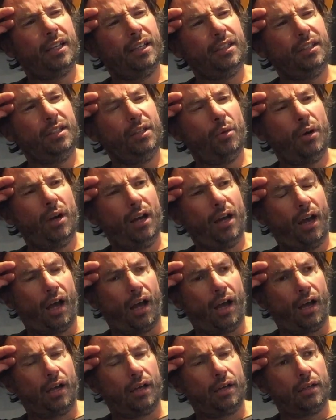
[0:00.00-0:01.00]
you
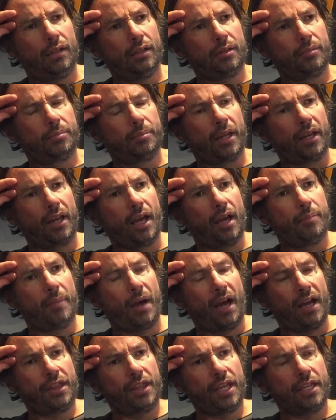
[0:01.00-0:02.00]
are, but
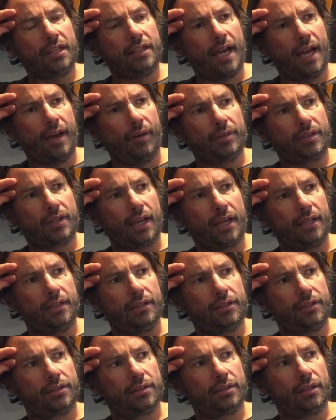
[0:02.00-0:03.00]
I think
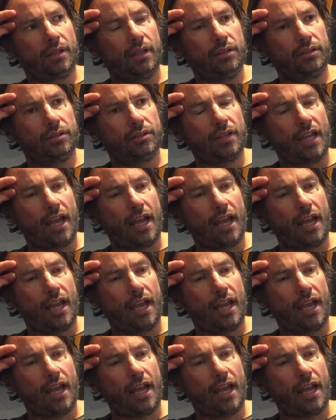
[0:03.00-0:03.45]
nowadays it's